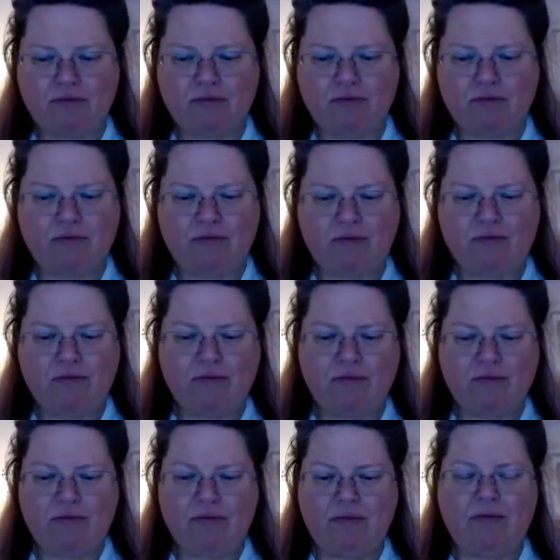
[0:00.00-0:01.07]

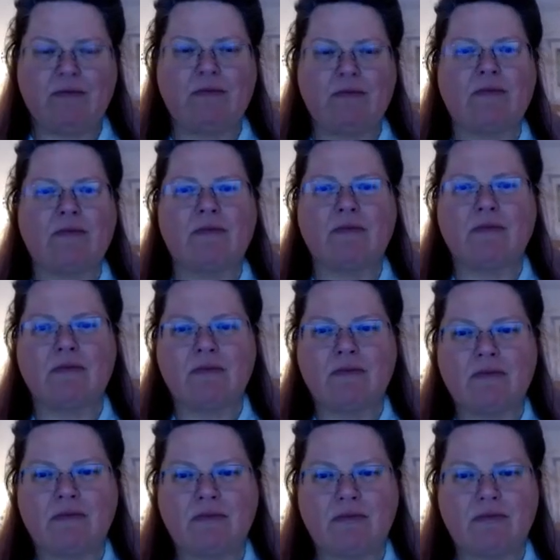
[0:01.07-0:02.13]

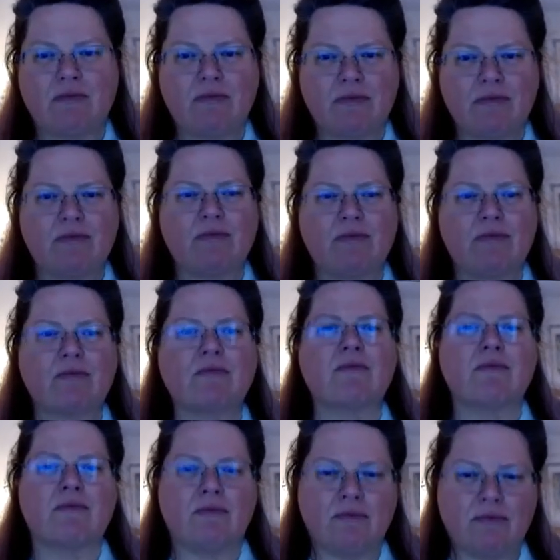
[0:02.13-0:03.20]

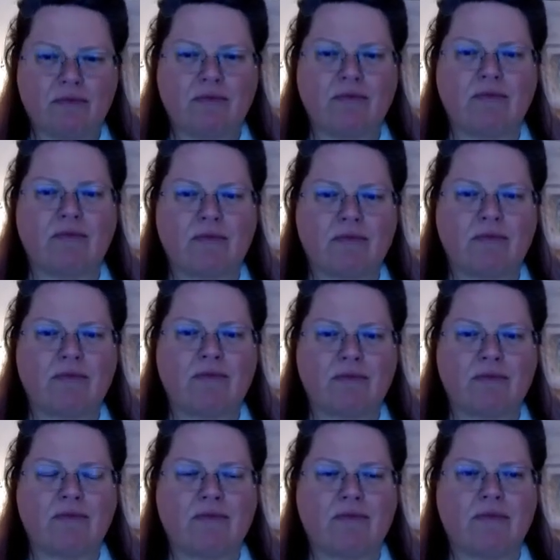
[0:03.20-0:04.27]

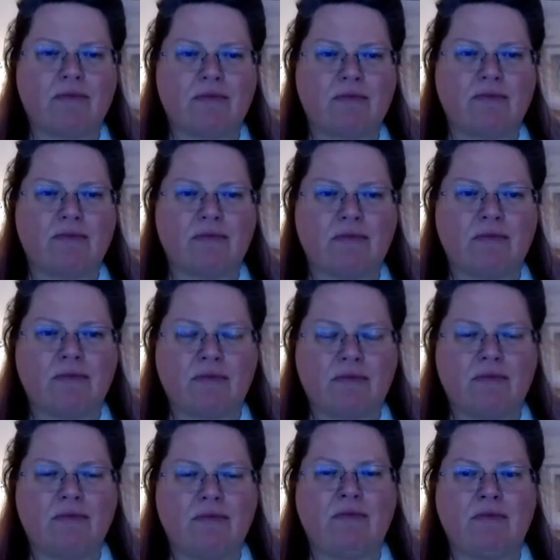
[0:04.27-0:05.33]

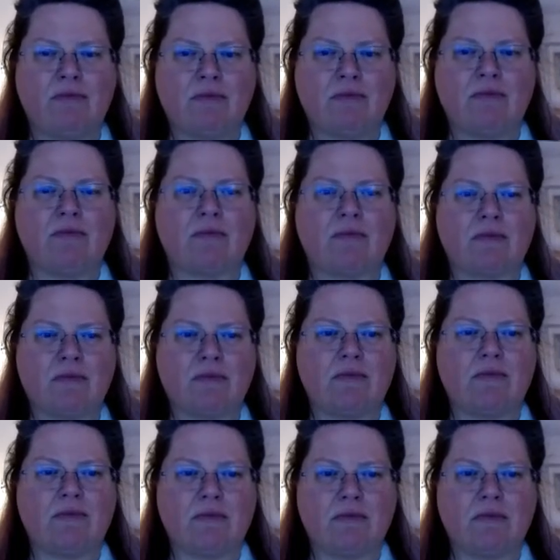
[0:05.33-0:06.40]
(not speaking)